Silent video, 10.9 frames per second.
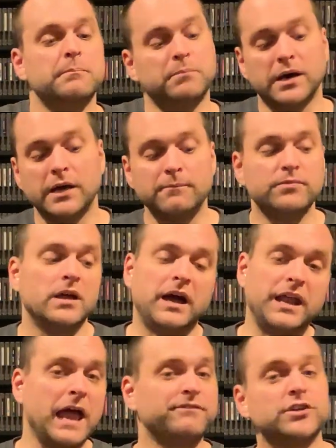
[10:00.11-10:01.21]
But
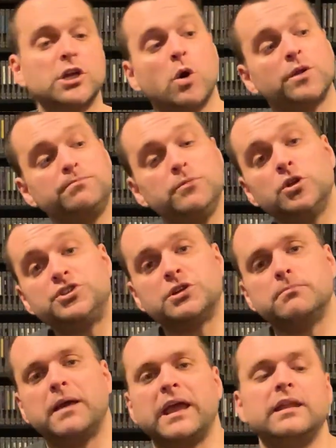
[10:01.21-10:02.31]
I'd have to go with
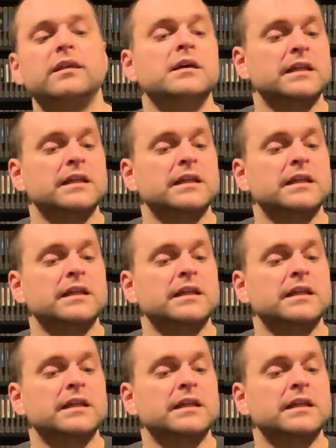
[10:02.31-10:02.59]
Mutagen Man,